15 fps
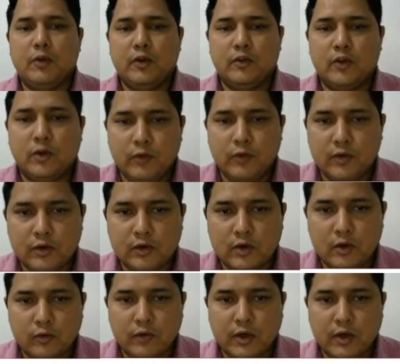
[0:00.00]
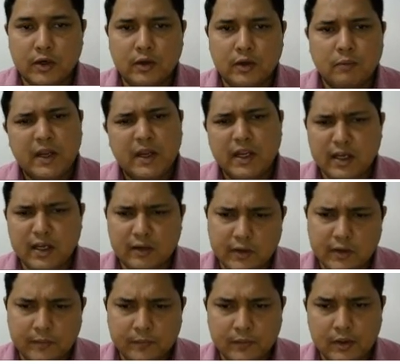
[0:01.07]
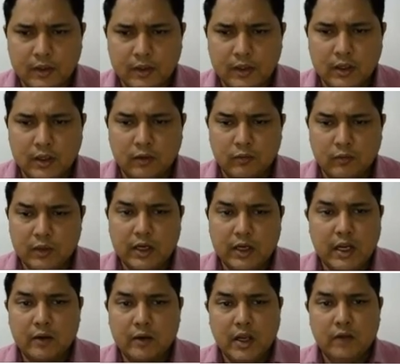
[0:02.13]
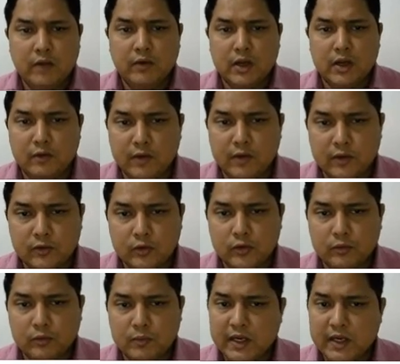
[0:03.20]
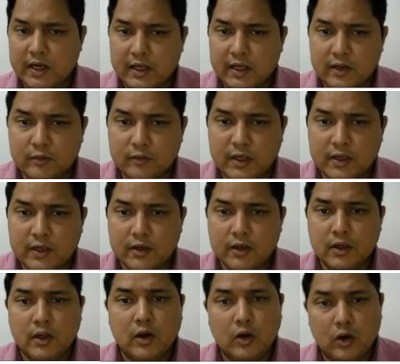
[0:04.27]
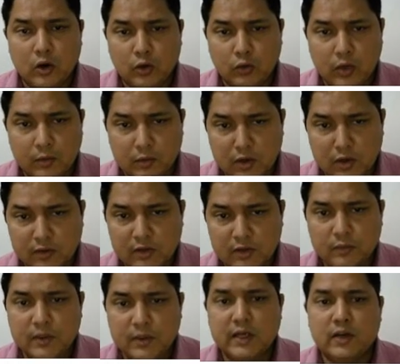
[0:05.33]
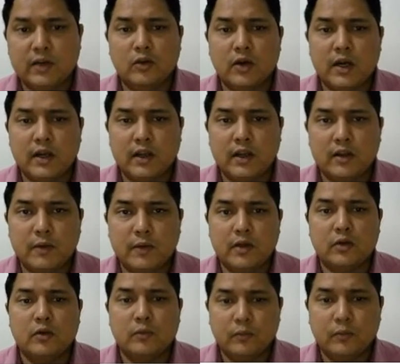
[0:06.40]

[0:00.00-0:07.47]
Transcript: to resolve this conflict by any way. Whether I will convince you my idea is better, or you have convinced me that your idea is better.